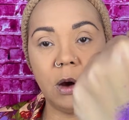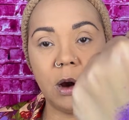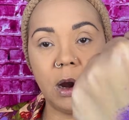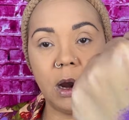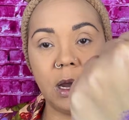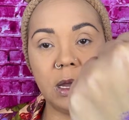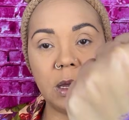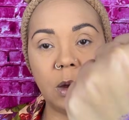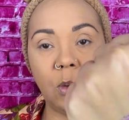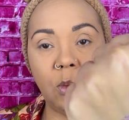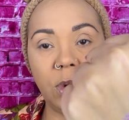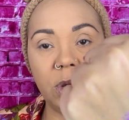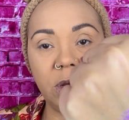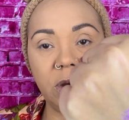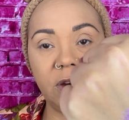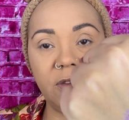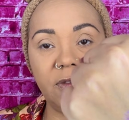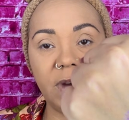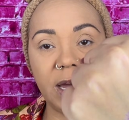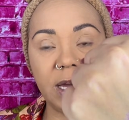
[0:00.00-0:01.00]
And I wonder
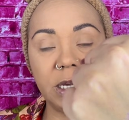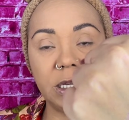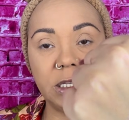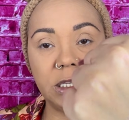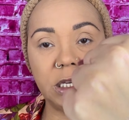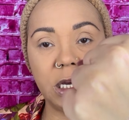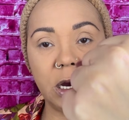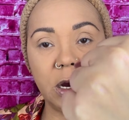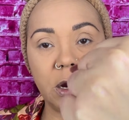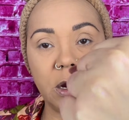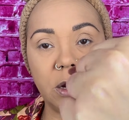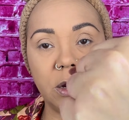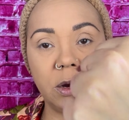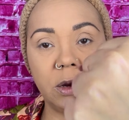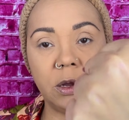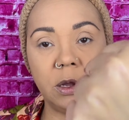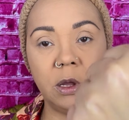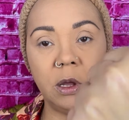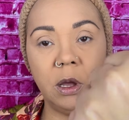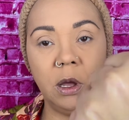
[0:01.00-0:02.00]
if I can turn
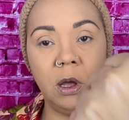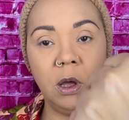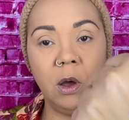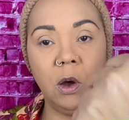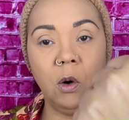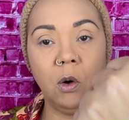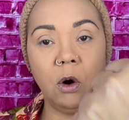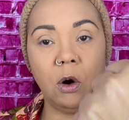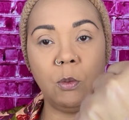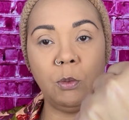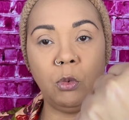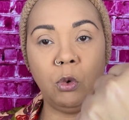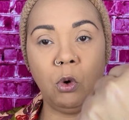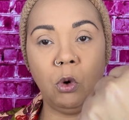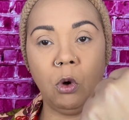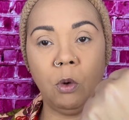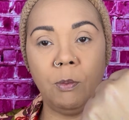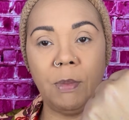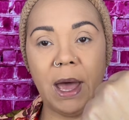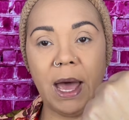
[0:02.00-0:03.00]
or pull
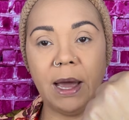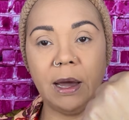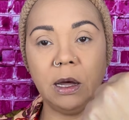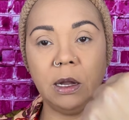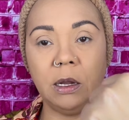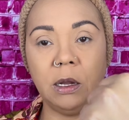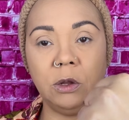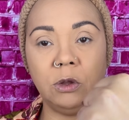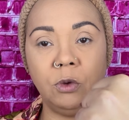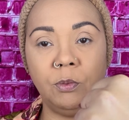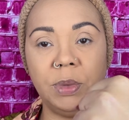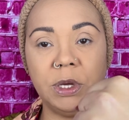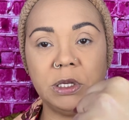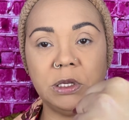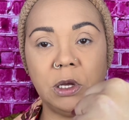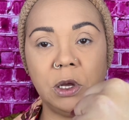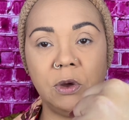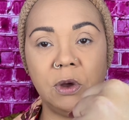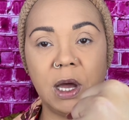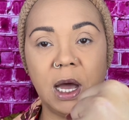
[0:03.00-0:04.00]
it back a little bit so you
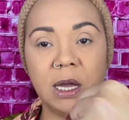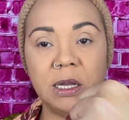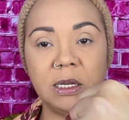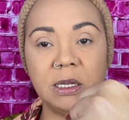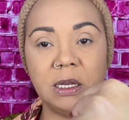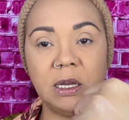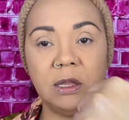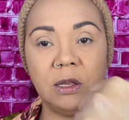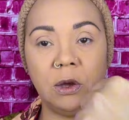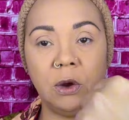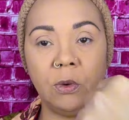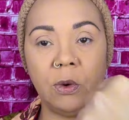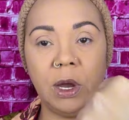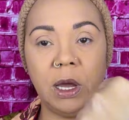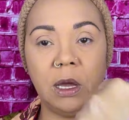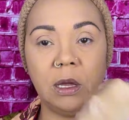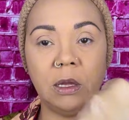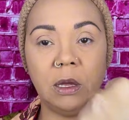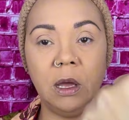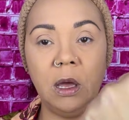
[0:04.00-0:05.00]
can kind of see the green,